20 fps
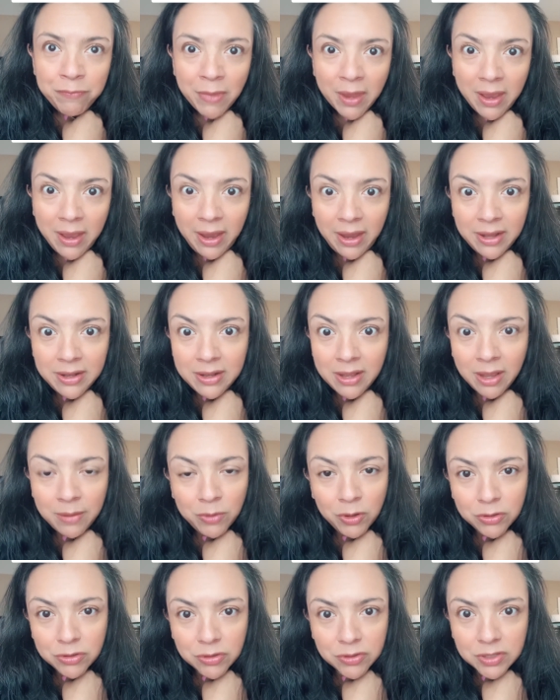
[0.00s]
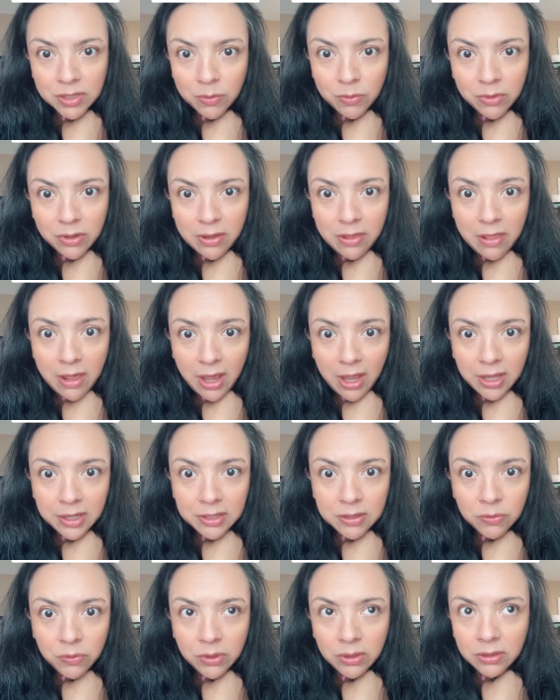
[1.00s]
And I'm also someone
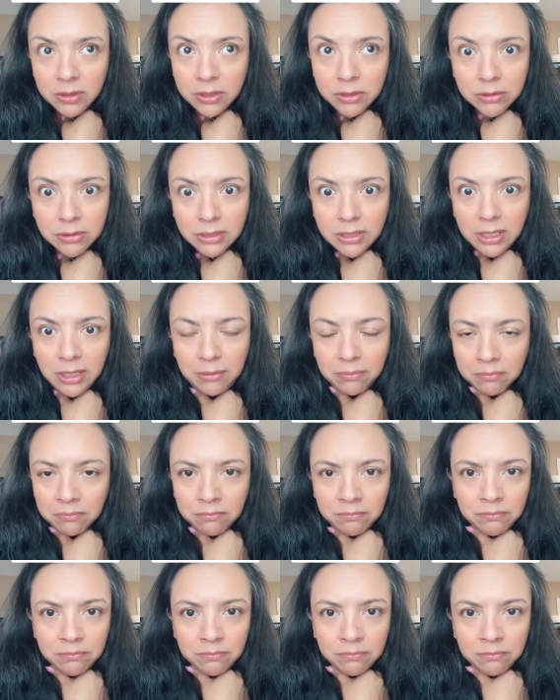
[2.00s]
that will literally